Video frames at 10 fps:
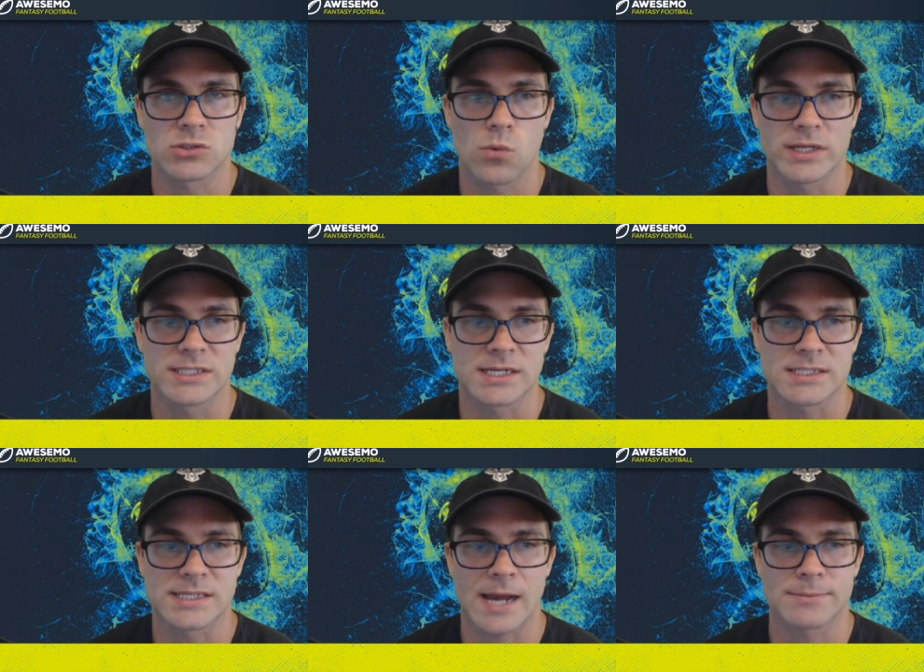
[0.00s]

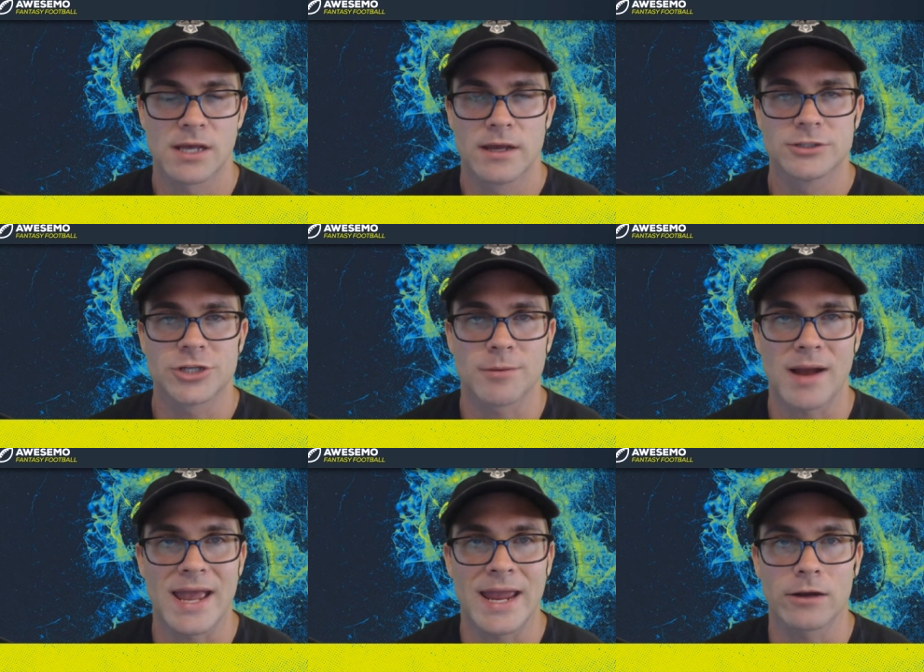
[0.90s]
26 snaps,
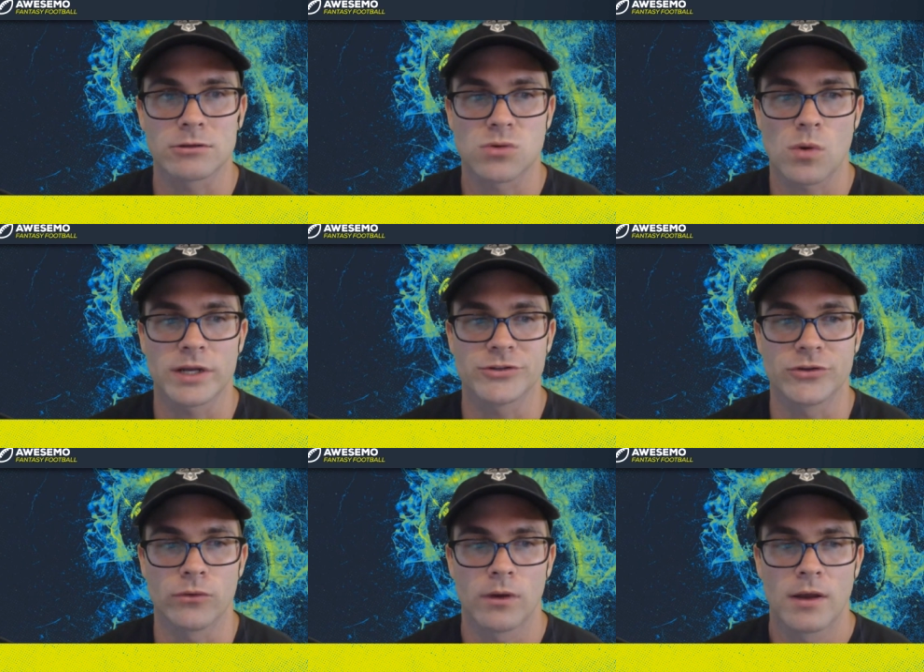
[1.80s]
Jeremiah Haydel,
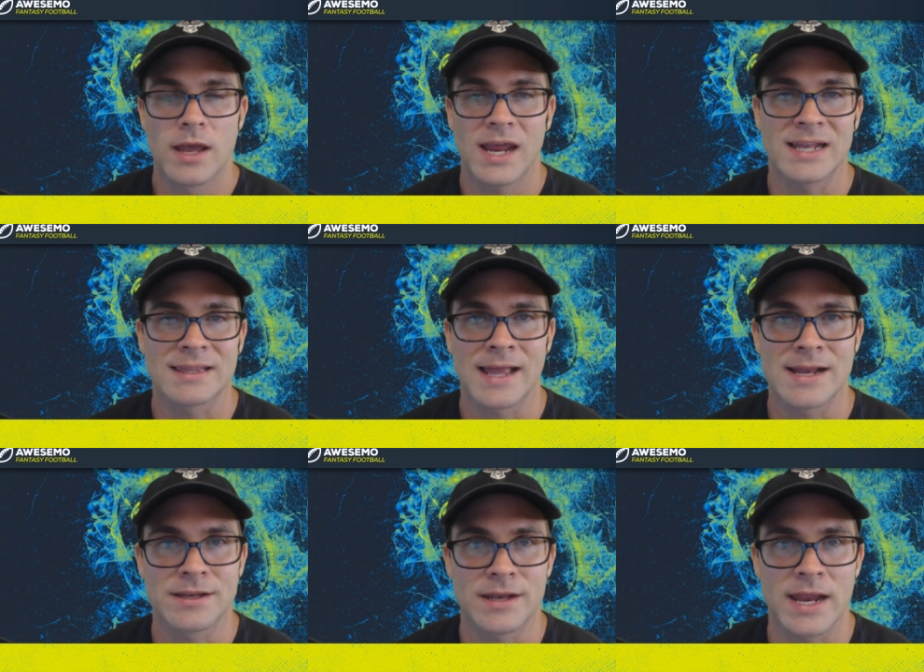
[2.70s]
22, and
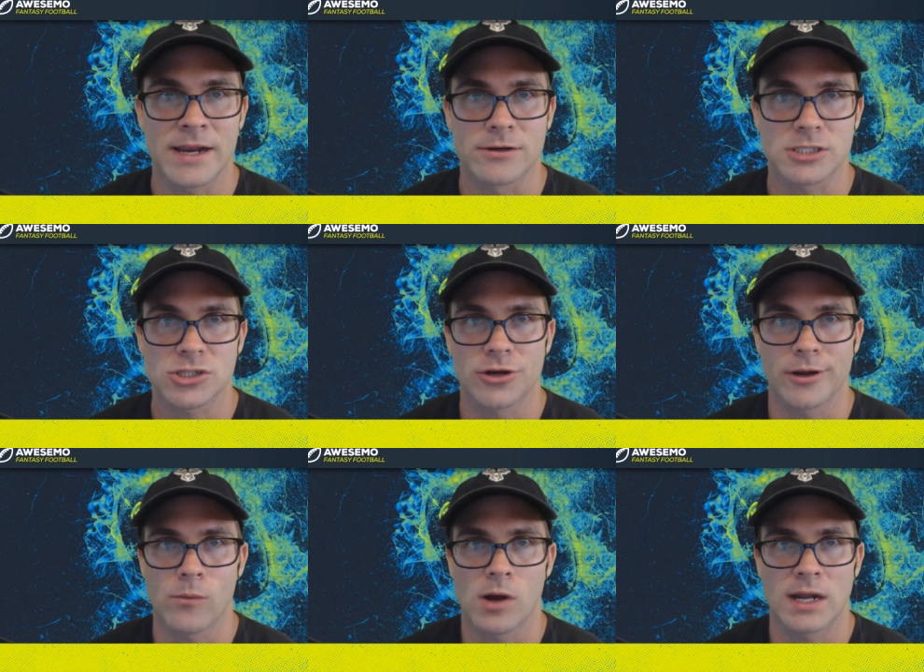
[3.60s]
Landen Akers,
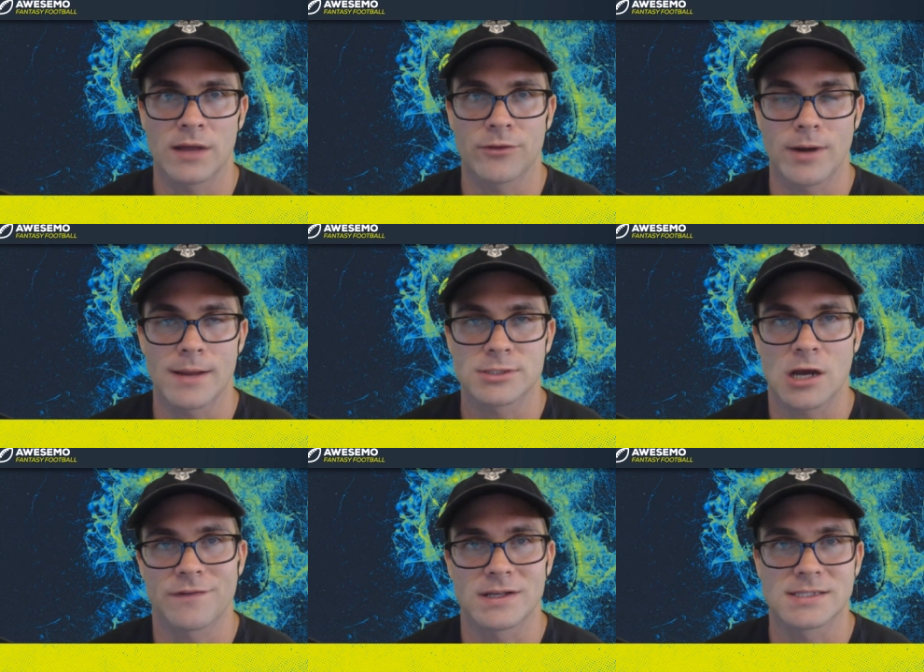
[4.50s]
31 on the Rams
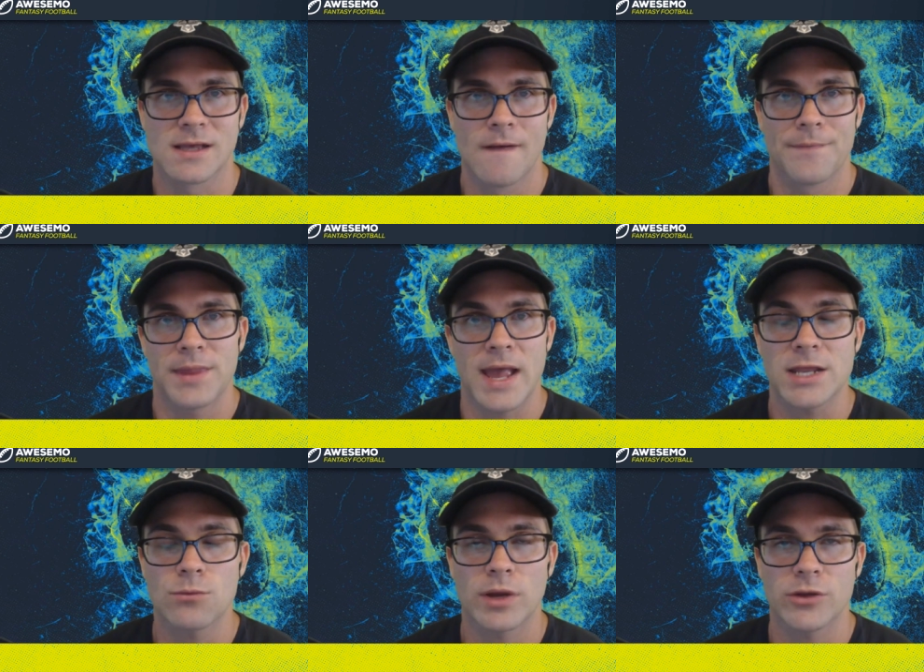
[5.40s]
offense.
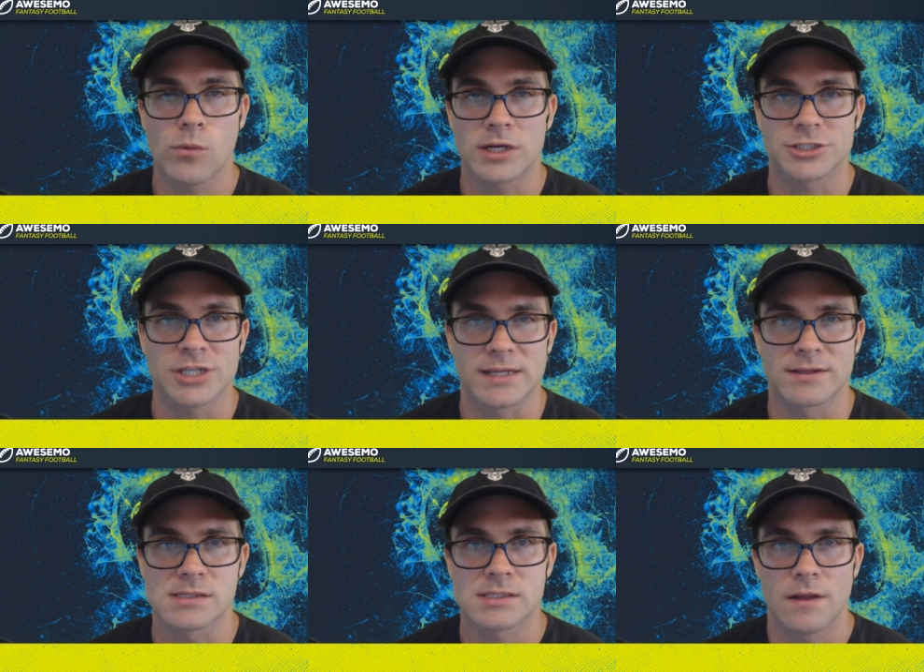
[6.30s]
Any way you want to shake
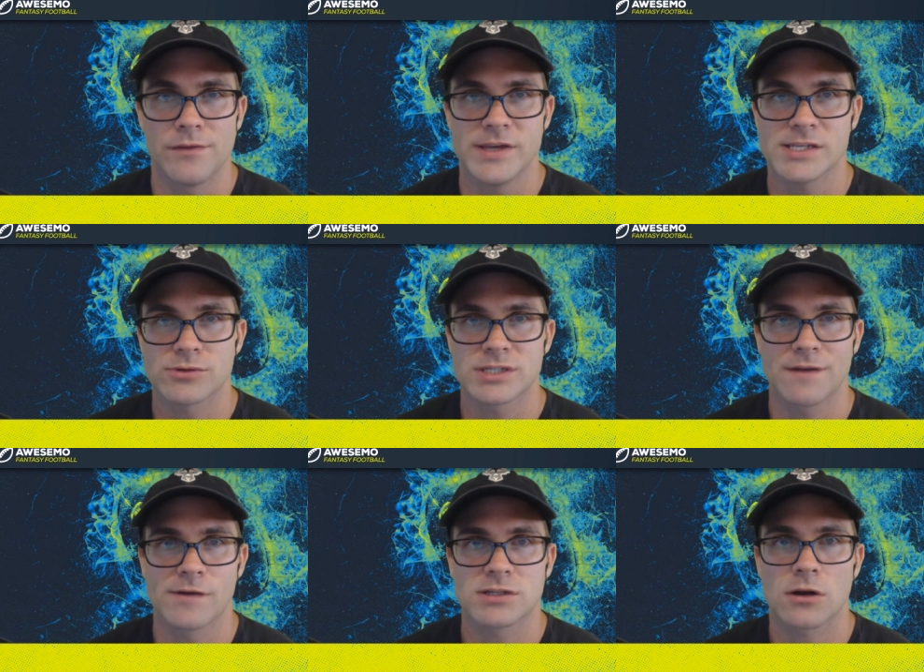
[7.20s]
this, these
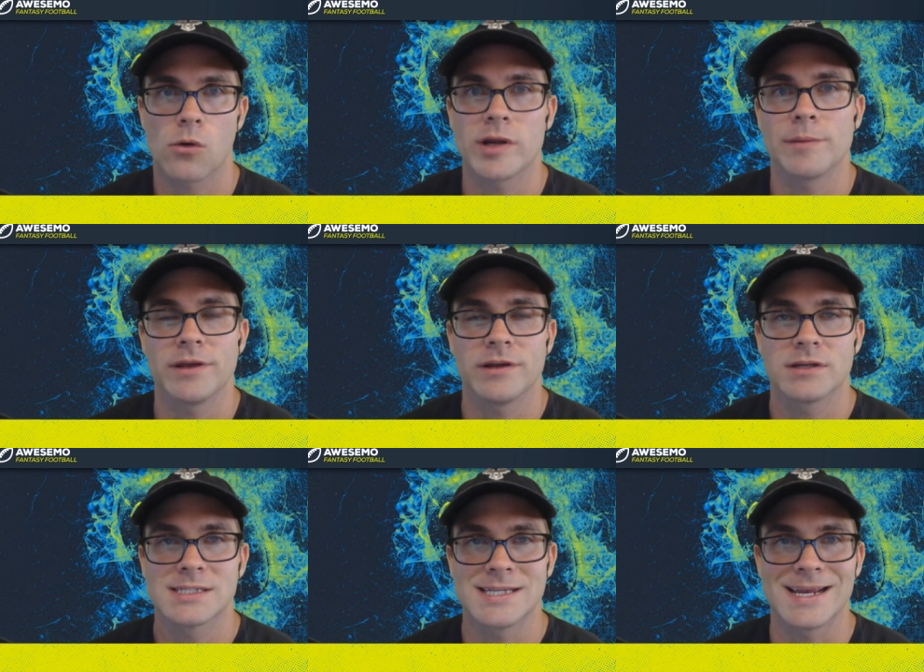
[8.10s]
receivers are going to
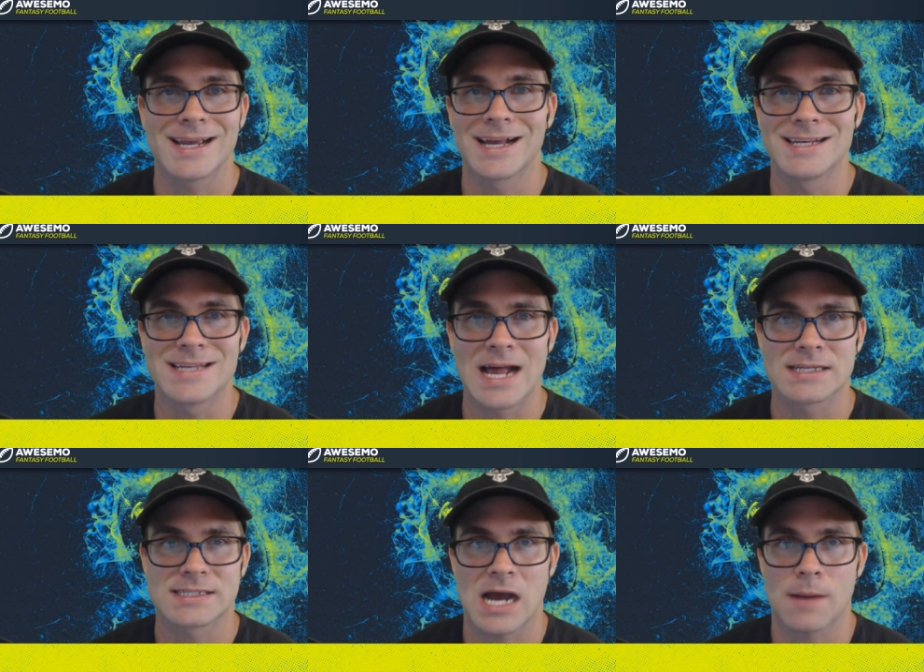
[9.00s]
be seeing
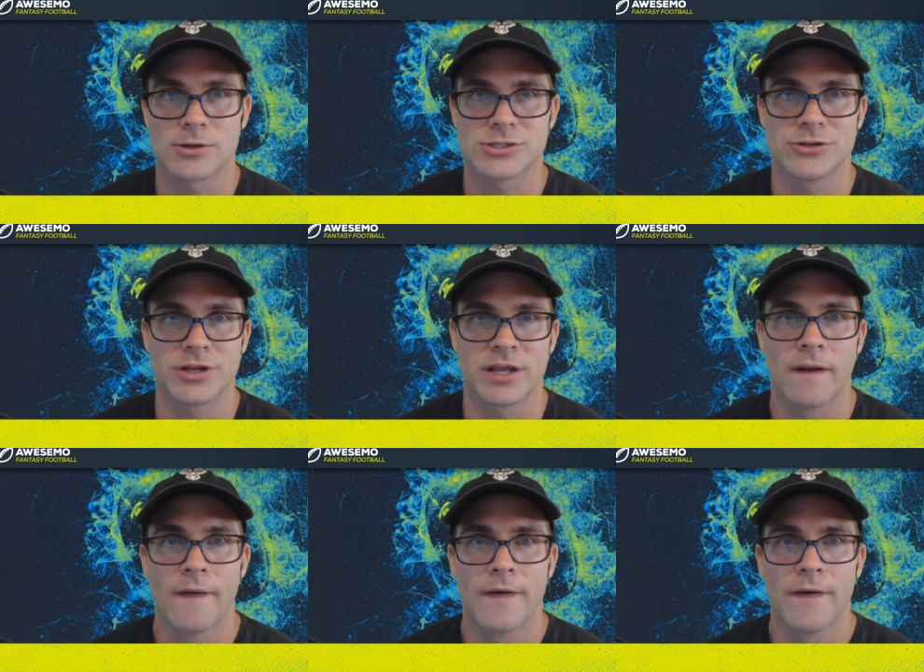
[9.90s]
condensed opportunity.